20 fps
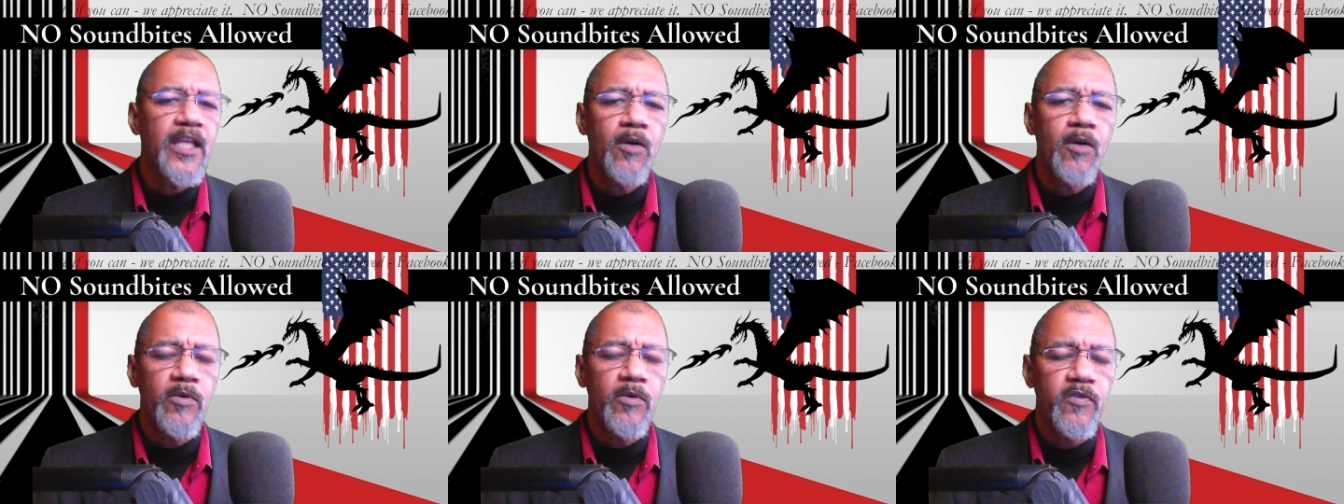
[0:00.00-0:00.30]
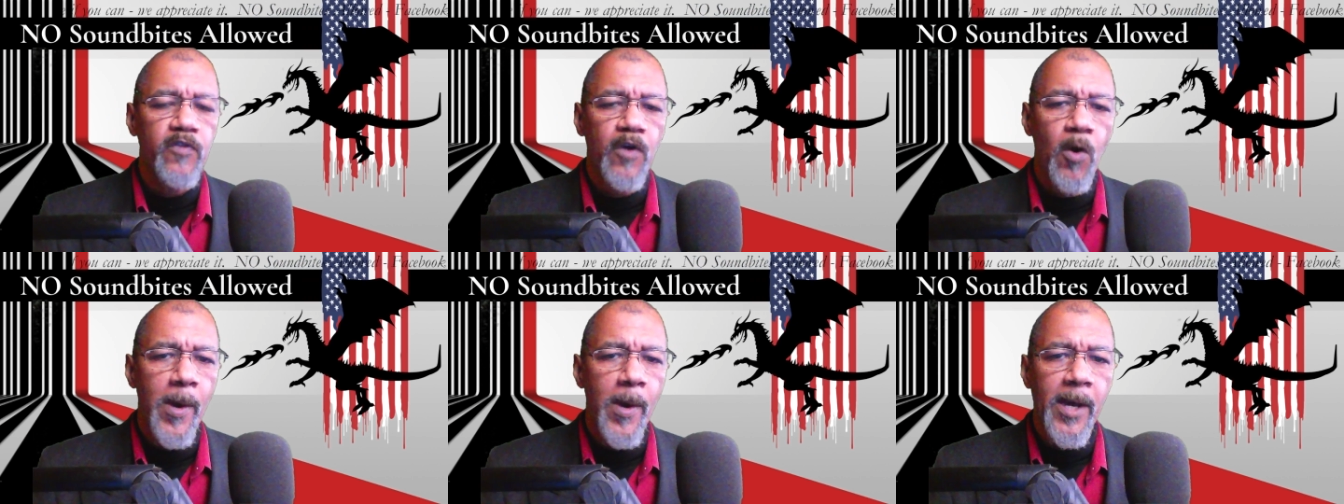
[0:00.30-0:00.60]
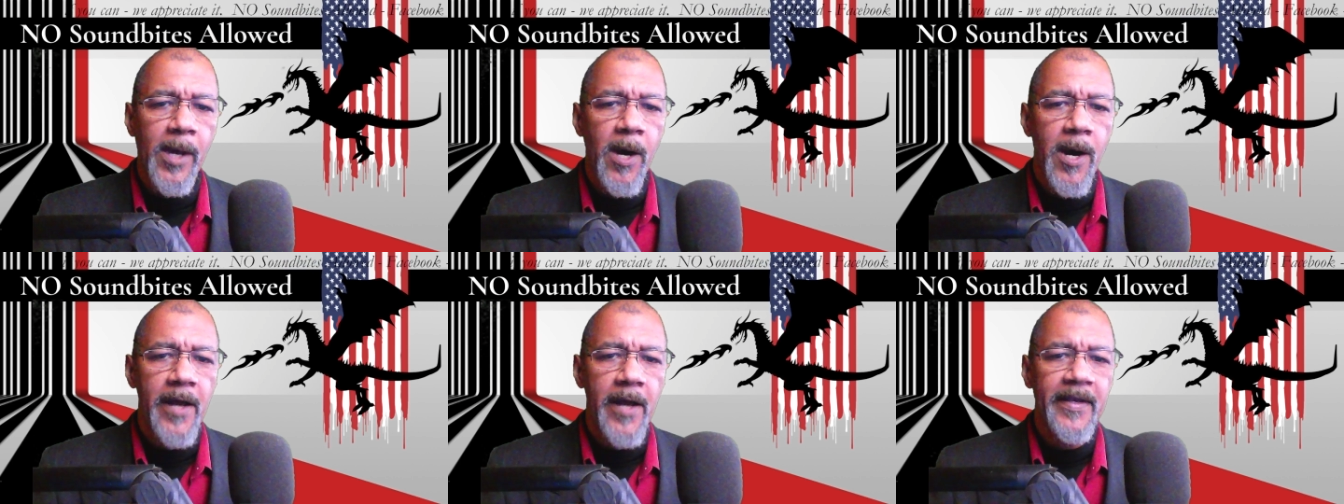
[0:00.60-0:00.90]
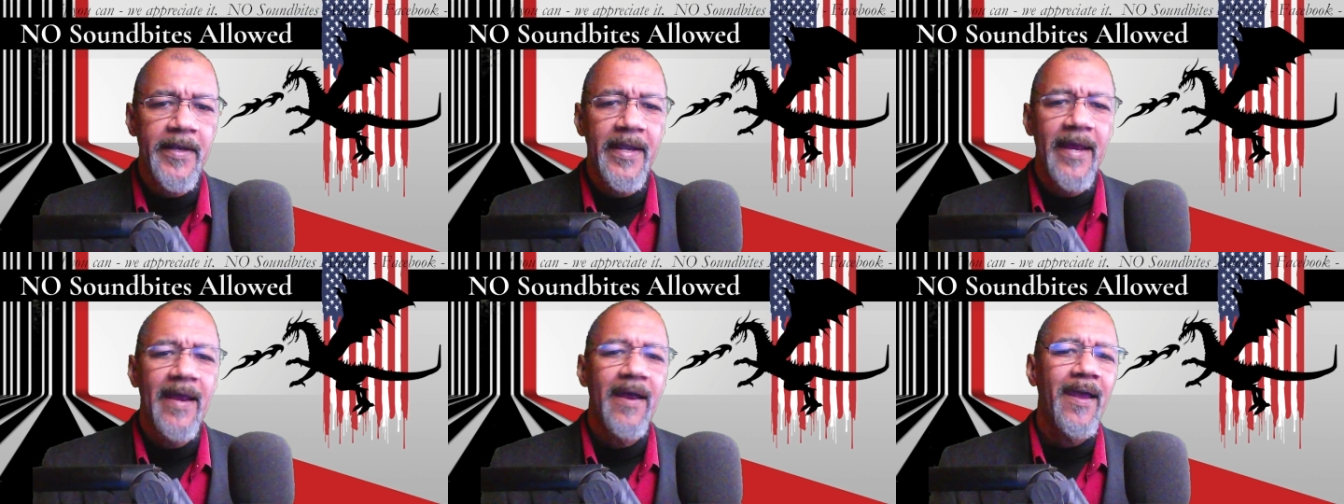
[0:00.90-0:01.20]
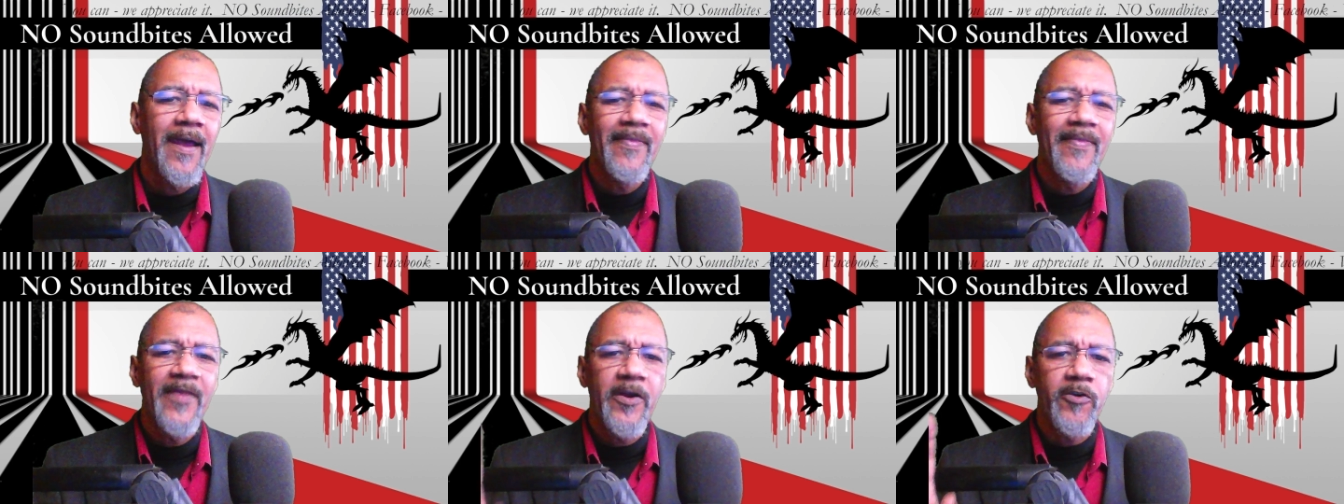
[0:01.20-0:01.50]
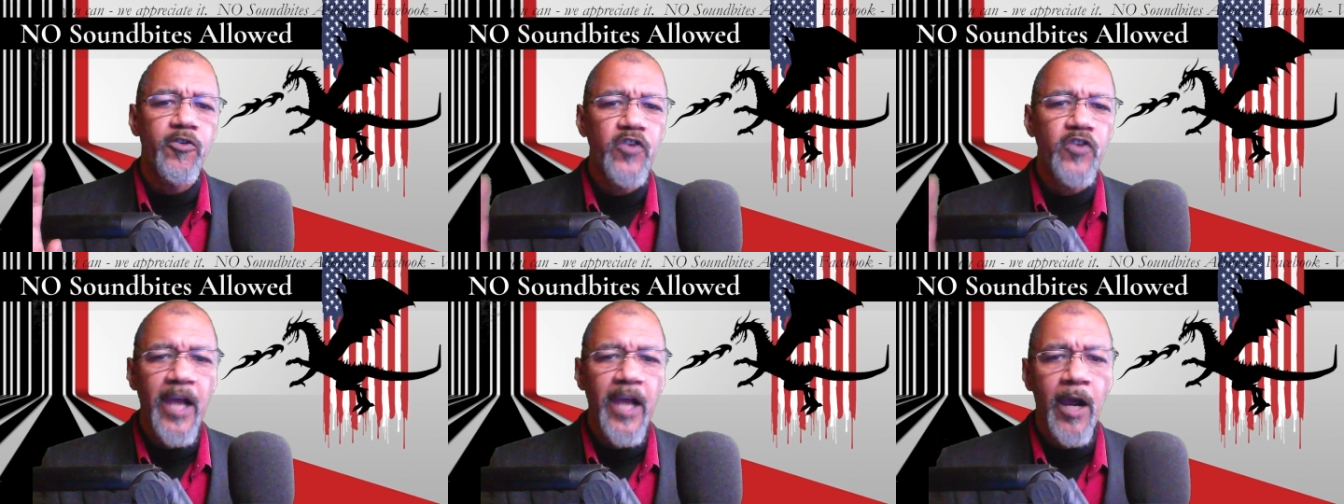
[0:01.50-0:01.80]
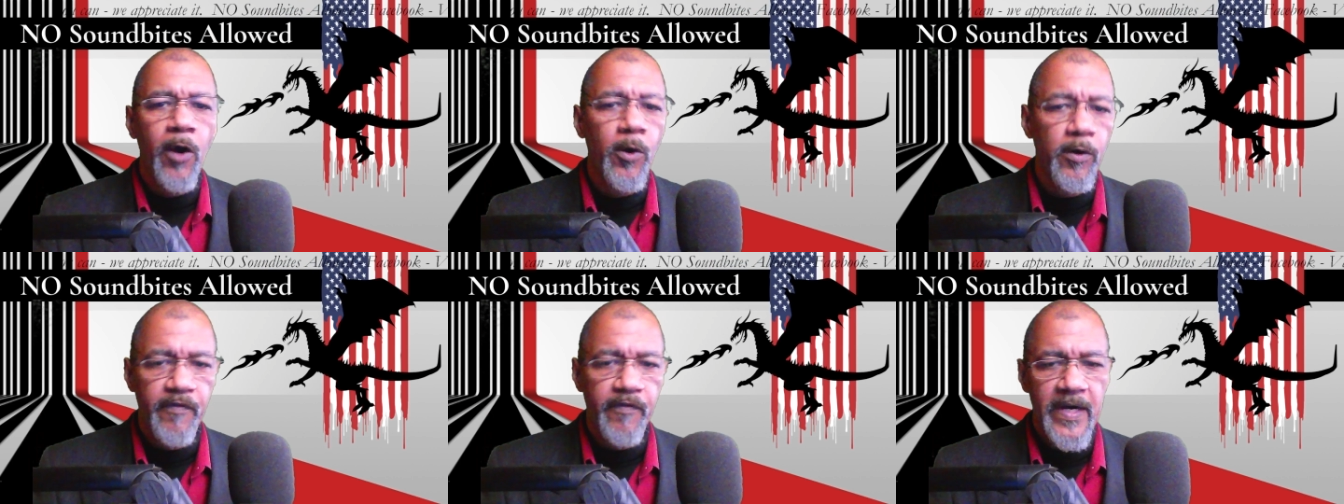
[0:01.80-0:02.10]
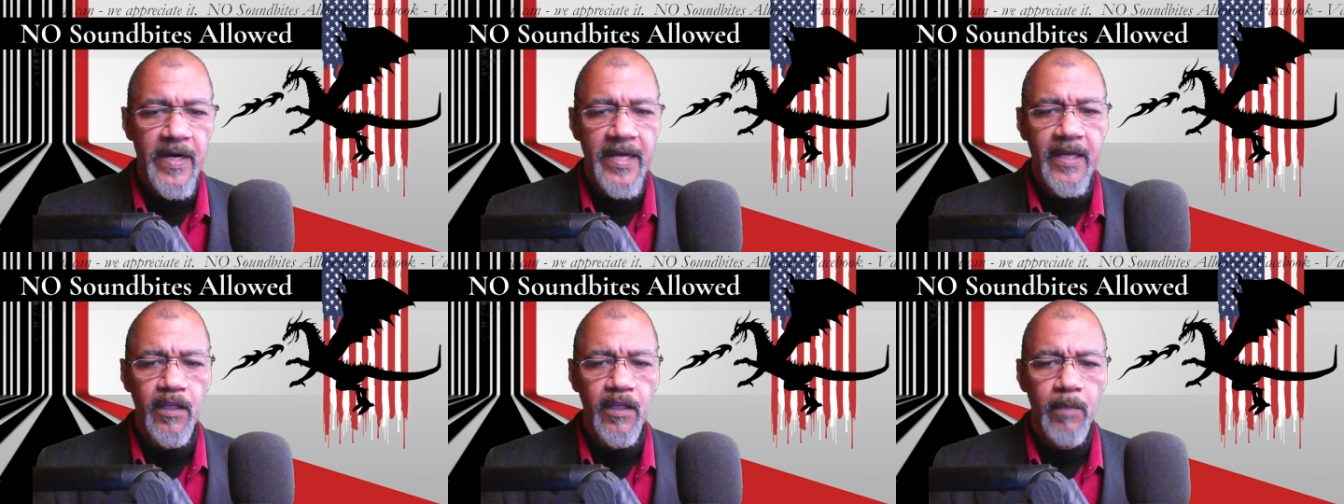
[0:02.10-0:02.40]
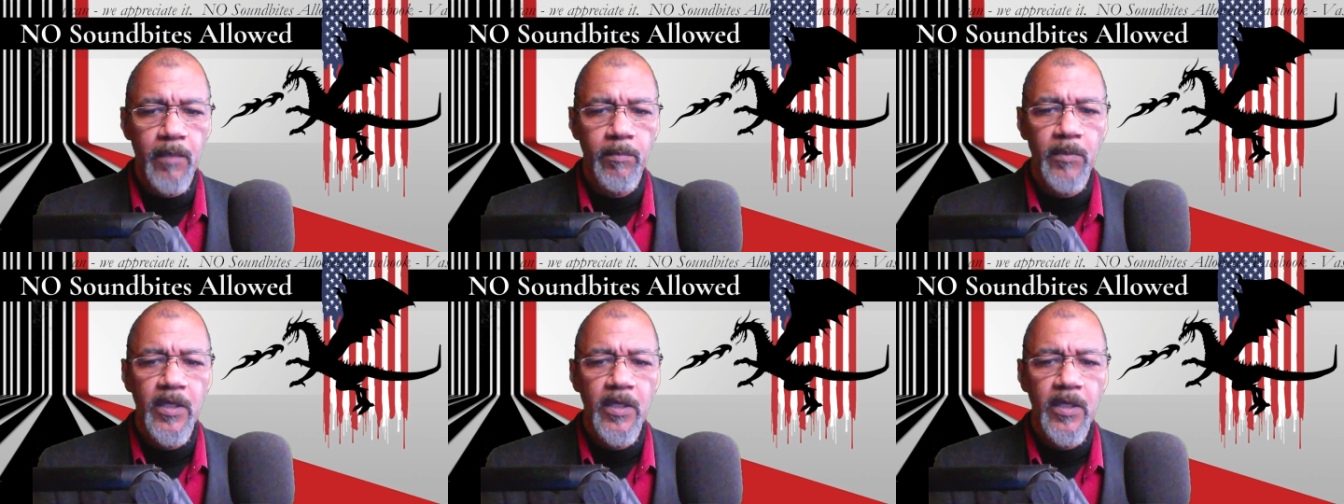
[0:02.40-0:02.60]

what's going on and they're terrifying them.